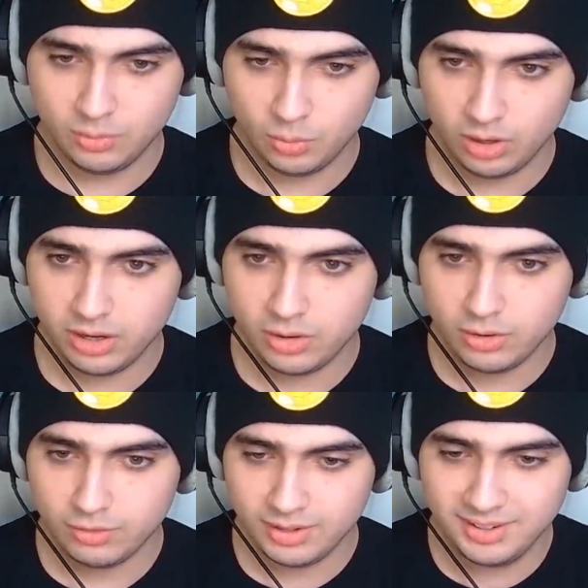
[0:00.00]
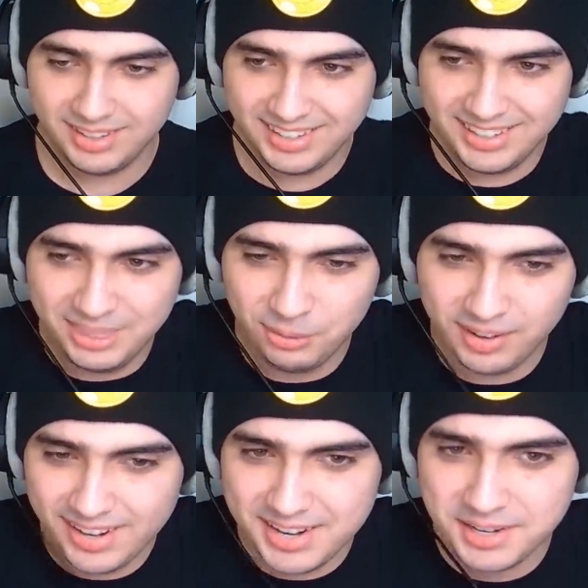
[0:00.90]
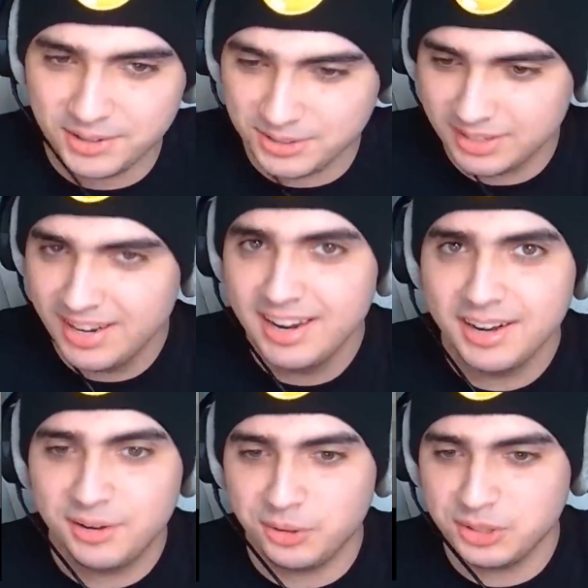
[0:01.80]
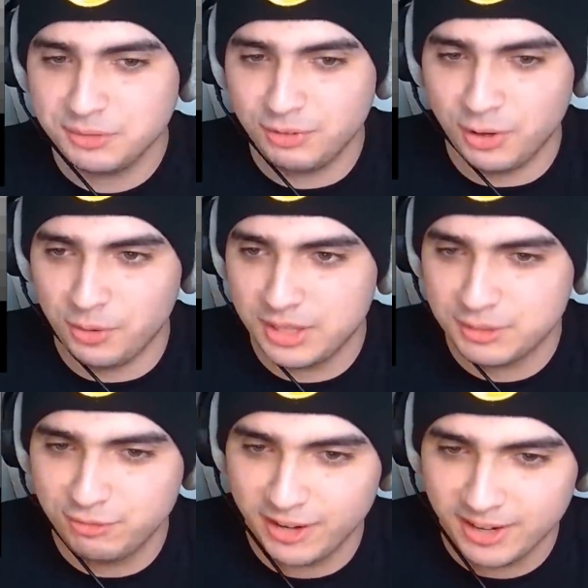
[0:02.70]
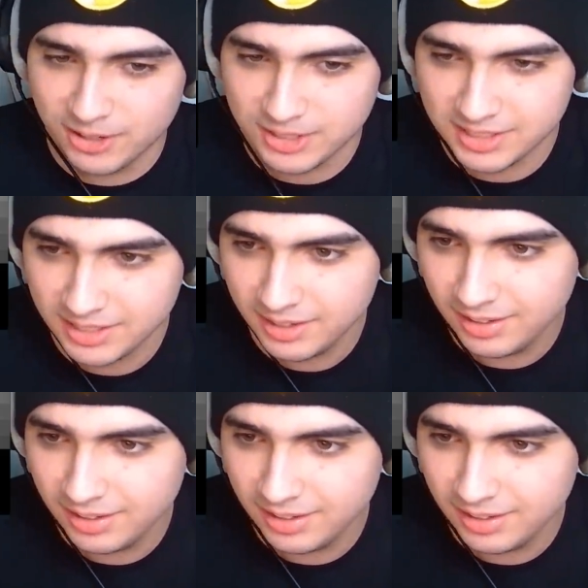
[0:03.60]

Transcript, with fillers: Why are you even the way he goes goes for it with his fingers?